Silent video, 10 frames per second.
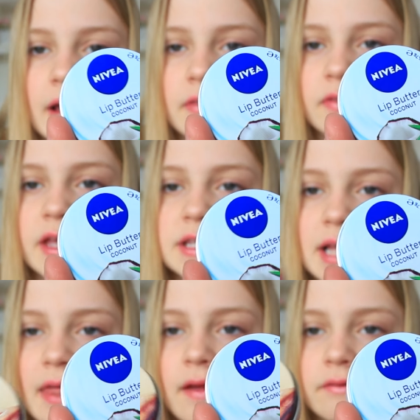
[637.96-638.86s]
like this
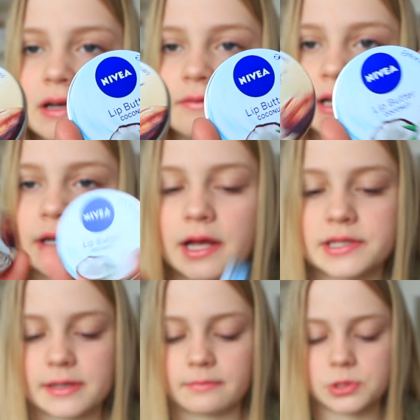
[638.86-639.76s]
and they're really, really
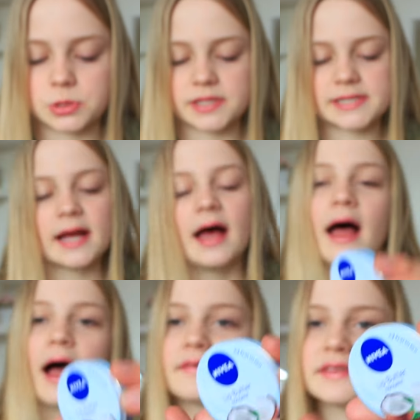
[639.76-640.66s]
nice and moisturizing.
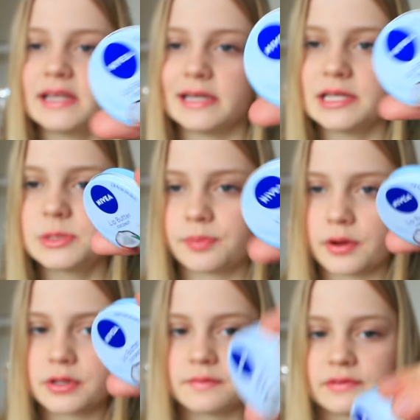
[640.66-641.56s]
I think the lid's
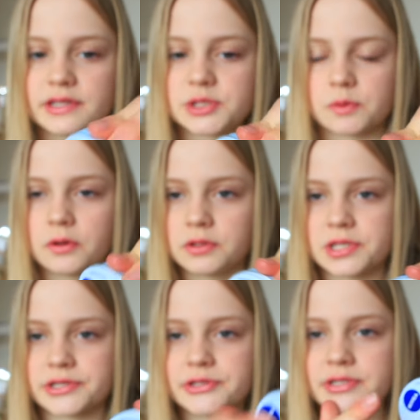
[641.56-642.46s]
broken for this one
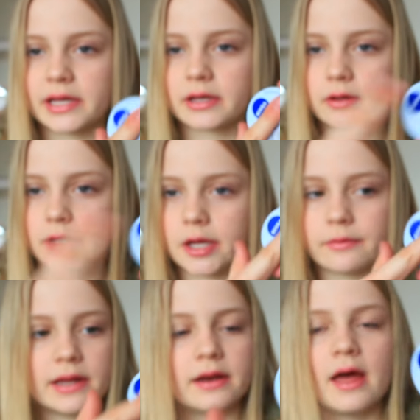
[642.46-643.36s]
because it doesn't like
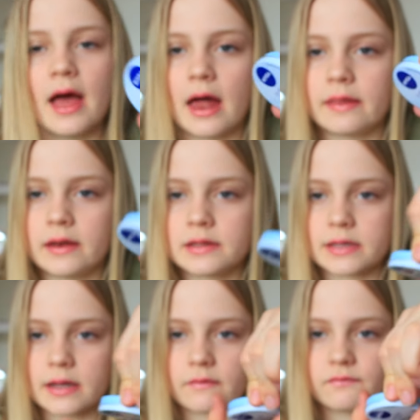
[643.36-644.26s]
go in and then it
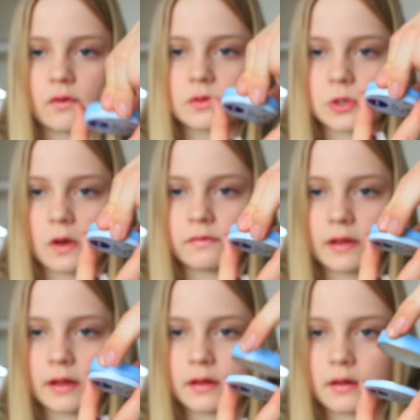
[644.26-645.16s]
like falls off.
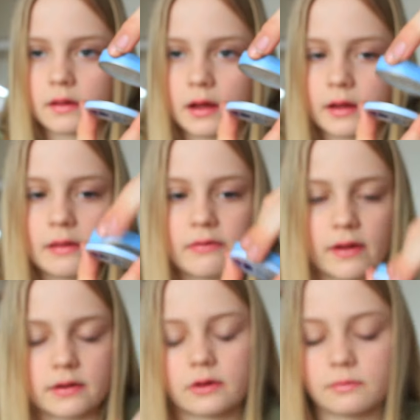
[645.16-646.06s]
Like, I don't know if
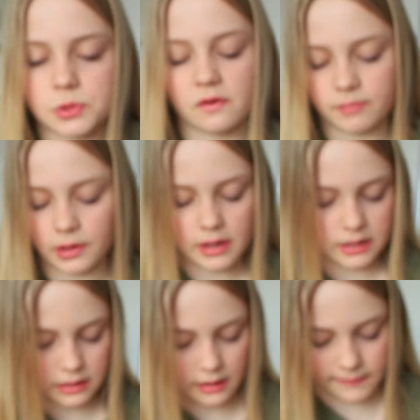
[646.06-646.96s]
it comes off, but
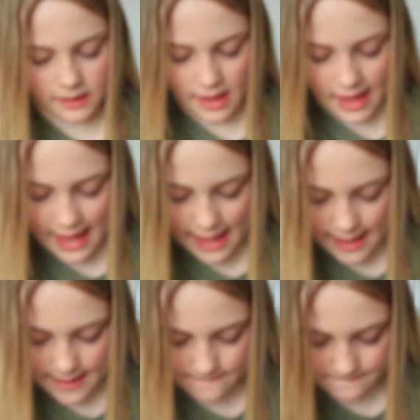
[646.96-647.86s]
you
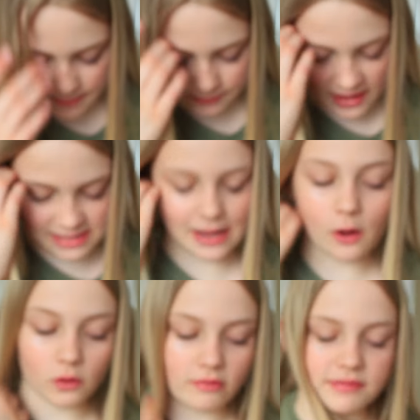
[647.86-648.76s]
know. But that's
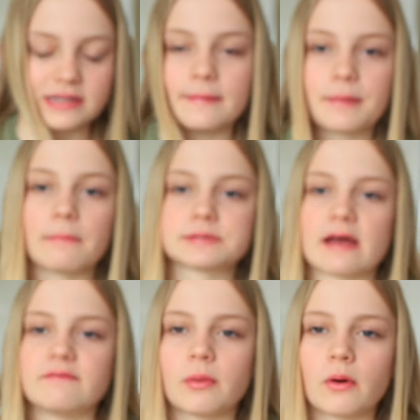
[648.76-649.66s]
all of the lip balms
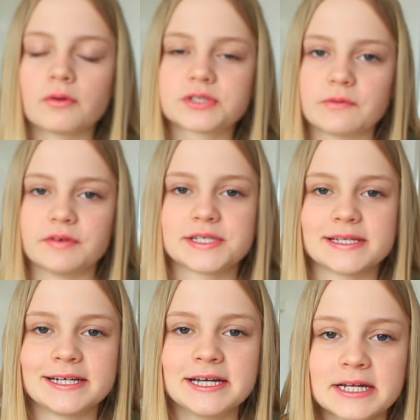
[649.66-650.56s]
I've bought
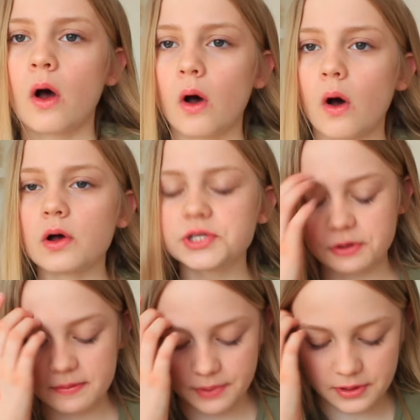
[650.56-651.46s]
recently.
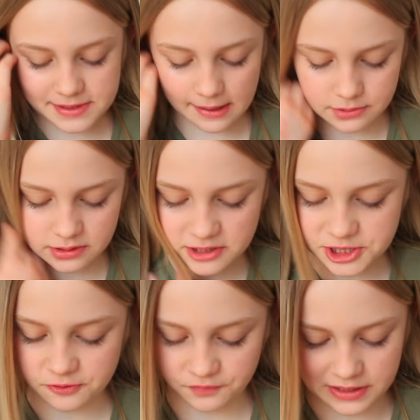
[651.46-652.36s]
Also in Boots, I'm doing
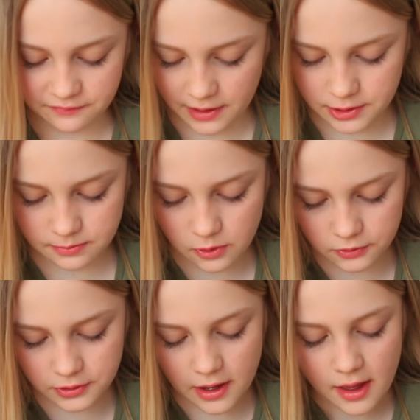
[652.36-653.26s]
this in a really random
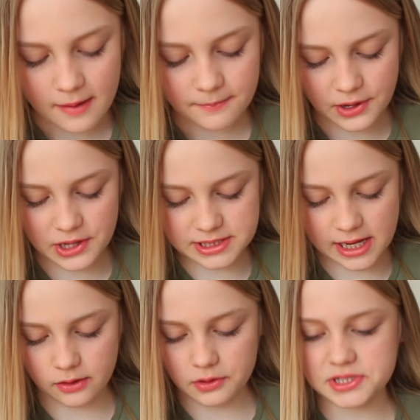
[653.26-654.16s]
order, but
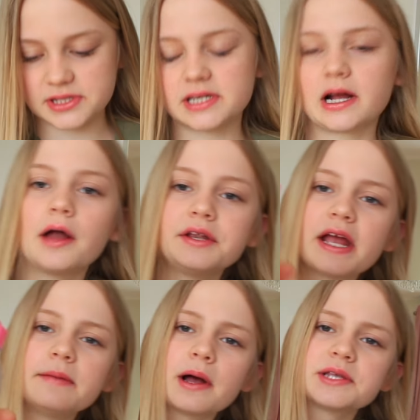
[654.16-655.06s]
I got the
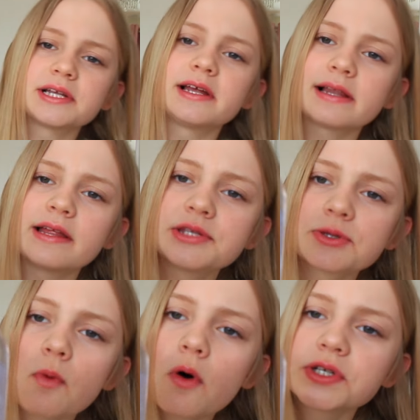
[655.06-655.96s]
Garnier Micellar
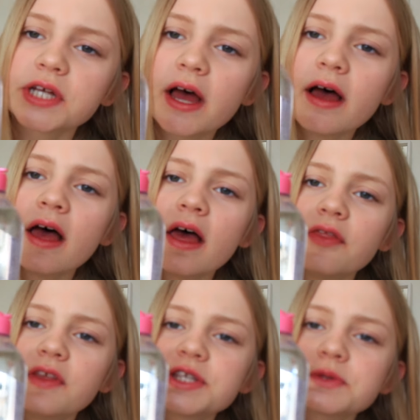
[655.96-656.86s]
Cleansing Water.
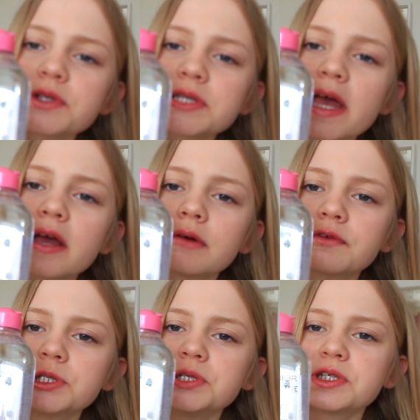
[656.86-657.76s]
This was like
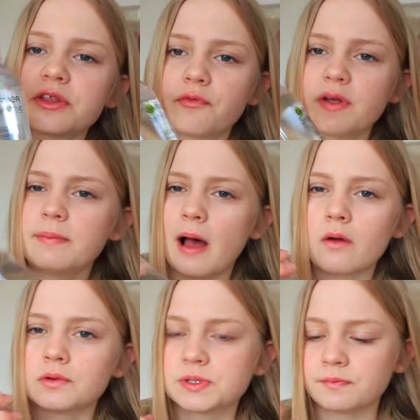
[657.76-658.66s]
reduced to
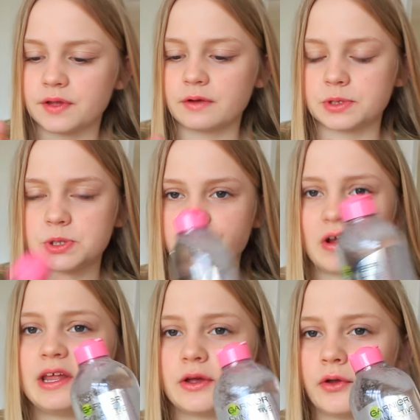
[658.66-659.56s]
£3 something, which is
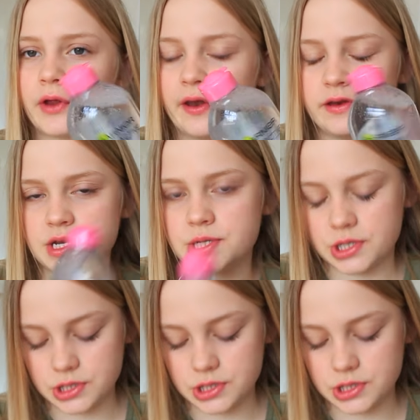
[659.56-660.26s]
really good, and I needed a